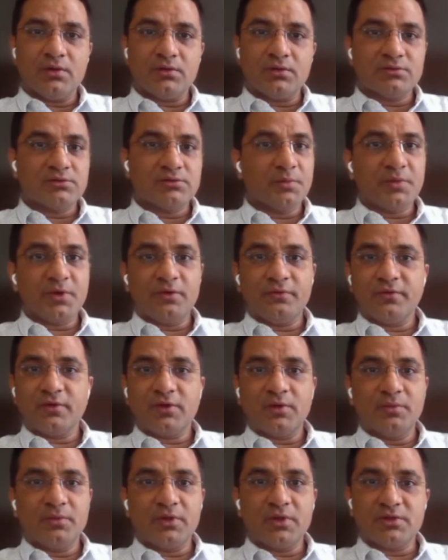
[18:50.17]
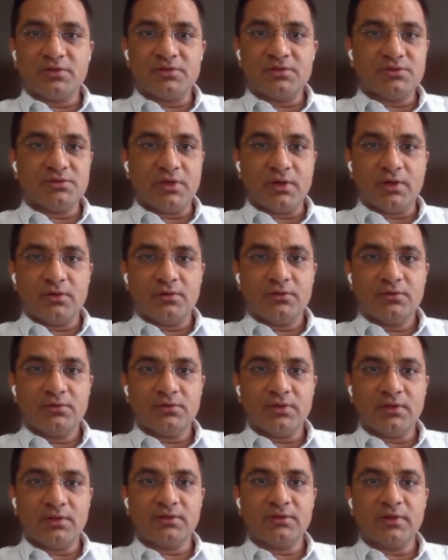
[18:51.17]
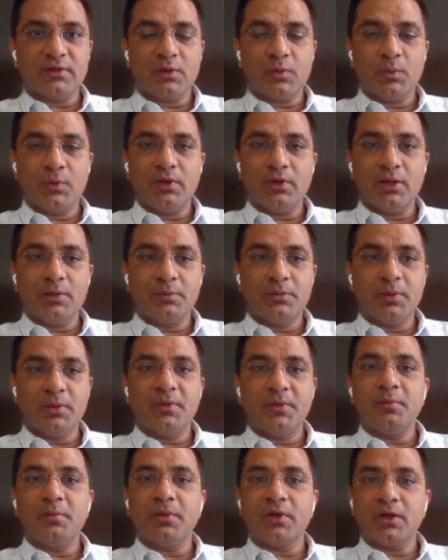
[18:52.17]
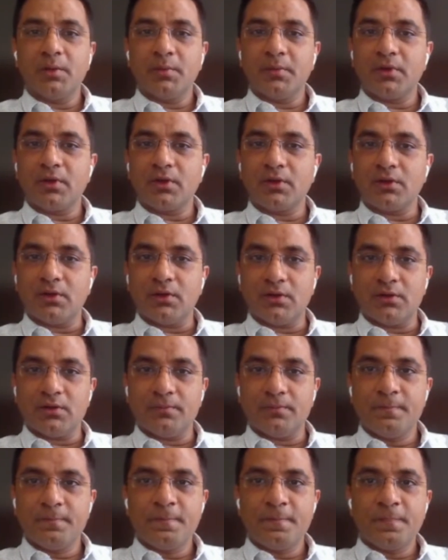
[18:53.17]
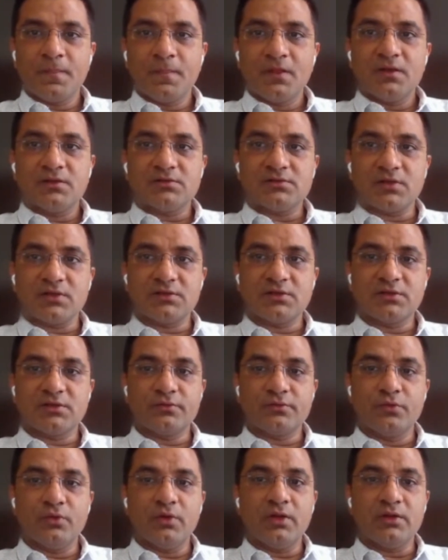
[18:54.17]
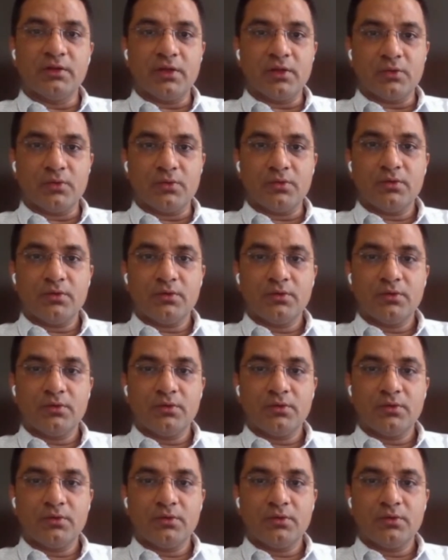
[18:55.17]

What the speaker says: some kind of a communication channel. So I think that will help them in becoming successful in their role.